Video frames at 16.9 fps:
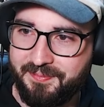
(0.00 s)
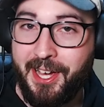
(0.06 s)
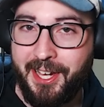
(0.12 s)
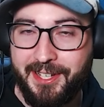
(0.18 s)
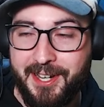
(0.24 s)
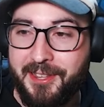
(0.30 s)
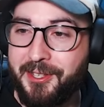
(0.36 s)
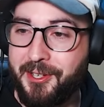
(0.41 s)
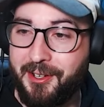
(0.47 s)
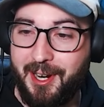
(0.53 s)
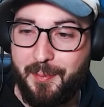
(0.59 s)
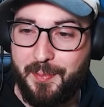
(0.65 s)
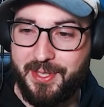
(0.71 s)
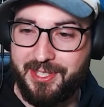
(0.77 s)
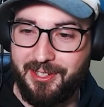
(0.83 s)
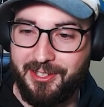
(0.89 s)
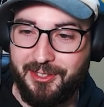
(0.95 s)
Another good
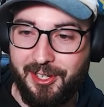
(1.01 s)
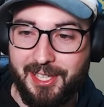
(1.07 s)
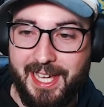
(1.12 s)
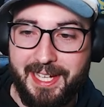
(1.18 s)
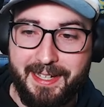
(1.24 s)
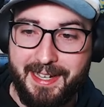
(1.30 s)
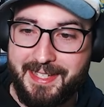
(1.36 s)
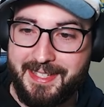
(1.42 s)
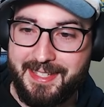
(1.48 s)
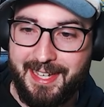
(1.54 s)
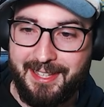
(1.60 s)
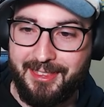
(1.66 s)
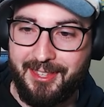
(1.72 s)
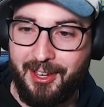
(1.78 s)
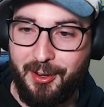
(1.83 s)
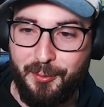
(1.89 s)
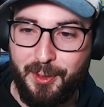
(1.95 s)
episode though. Like I said
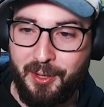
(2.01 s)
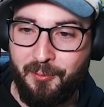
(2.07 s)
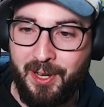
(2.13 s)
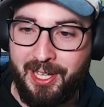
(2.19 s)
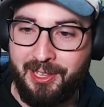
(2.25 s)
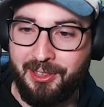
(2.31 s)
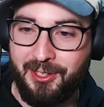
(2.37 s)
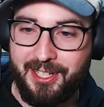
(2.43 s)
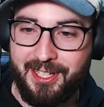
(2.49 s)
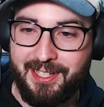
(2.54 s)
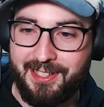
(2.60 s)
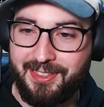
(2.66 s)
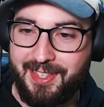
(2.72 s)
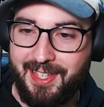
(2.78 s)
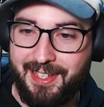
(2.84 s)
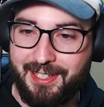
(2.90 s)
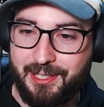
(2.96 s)
though, we're looking at
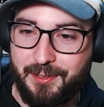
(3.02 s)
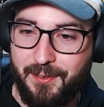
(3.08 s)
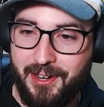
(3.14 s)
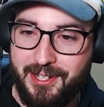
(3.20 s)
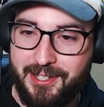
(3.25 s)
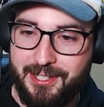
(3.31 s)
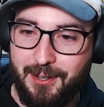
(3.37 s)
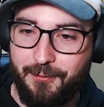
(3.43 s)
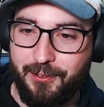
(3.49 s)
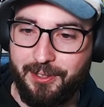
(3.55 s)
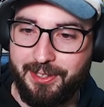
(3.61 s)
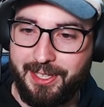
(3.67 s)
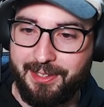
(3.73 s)
things very differently.